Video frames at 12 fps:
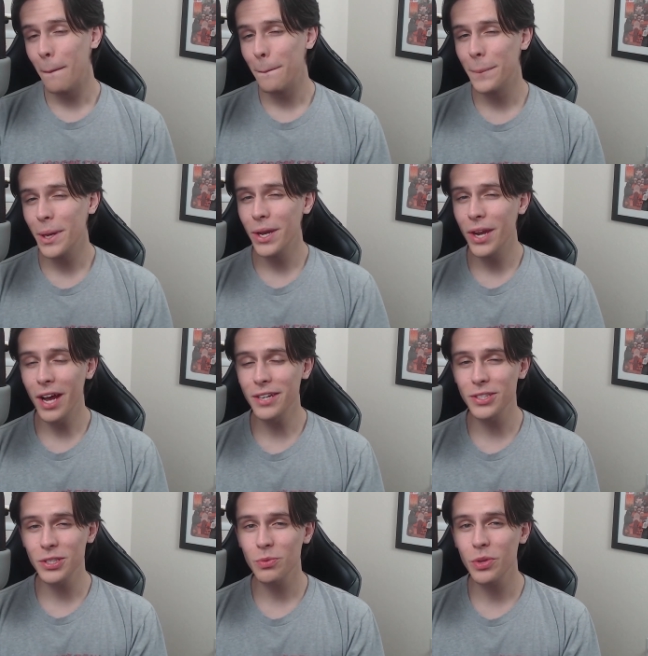But not
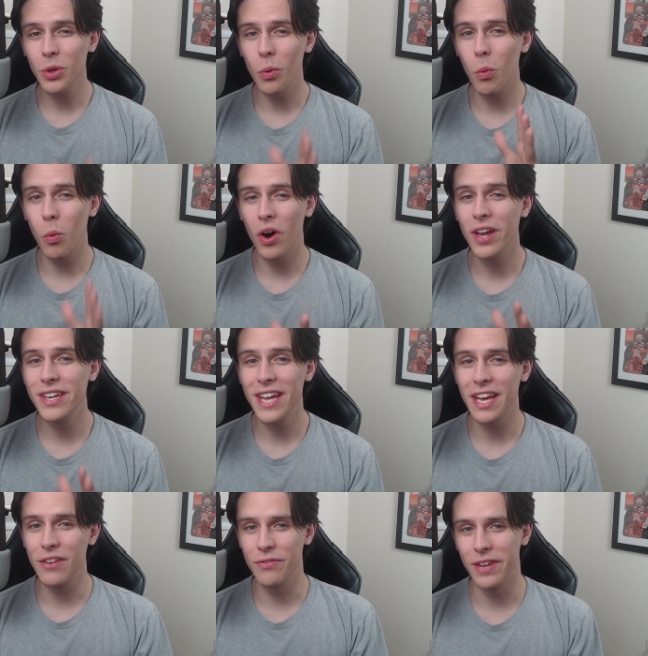just with a
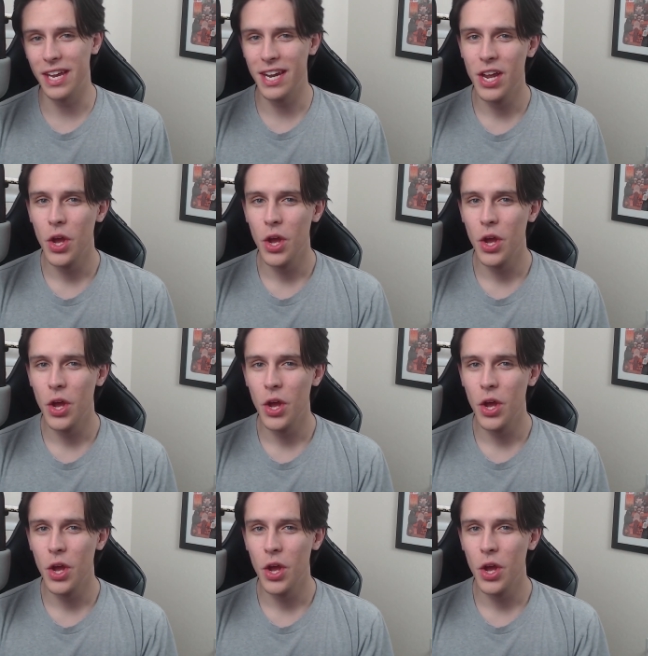one-day event,